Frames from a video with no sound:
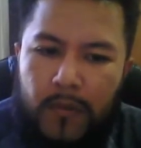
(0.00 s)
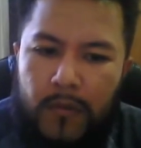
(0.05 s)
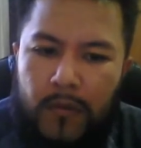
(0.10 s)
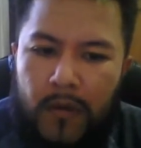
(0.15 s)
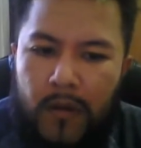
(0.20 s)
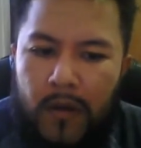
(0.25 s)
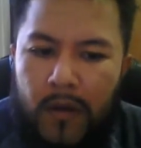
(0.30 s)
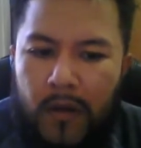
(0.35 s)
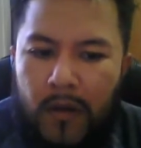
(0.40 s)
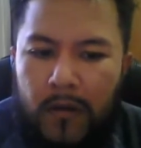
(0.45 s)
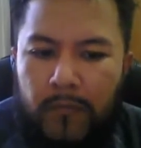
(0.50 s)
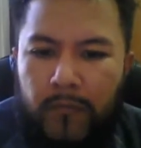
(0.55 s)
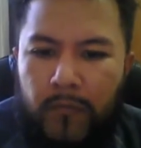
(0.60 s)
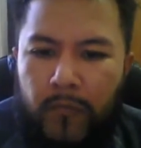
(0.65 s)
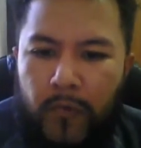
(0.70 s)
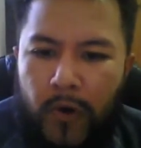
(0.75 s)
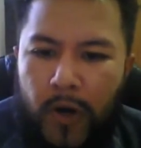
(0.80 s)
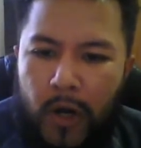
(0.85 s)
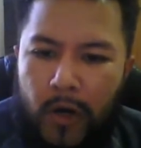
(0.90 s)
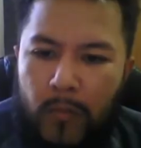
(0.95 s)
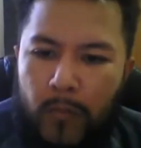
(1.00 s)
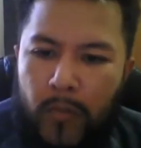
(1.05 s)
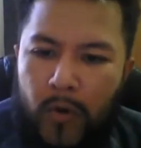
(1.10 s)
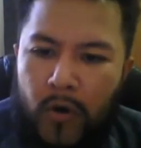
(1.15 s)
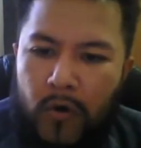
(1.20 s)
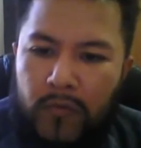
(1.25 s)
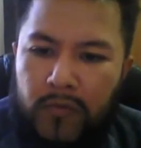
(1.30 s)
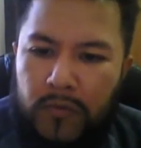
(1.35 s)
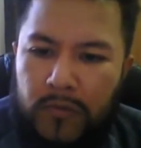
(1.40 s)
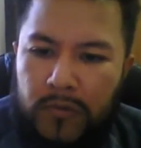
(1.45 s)
regarding
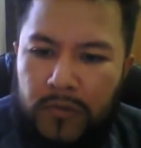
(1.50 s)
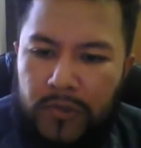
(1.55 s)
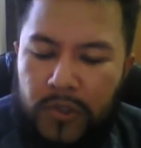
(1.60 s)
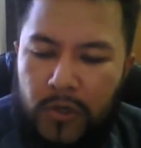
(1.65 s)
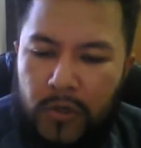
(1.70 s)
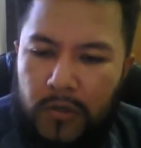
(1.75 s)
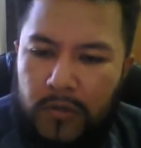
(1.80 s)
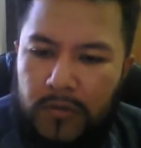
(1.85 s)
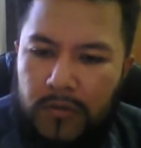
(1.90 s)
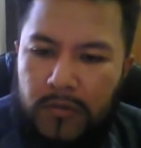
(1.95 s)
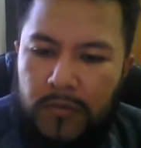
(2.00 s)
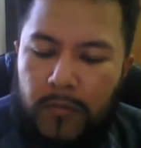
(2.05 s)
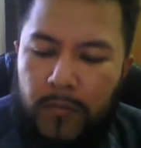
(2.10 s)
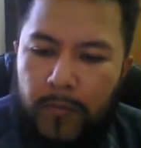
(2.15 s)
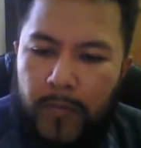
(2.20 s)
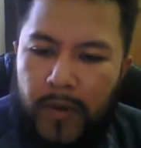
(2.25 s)
both charts,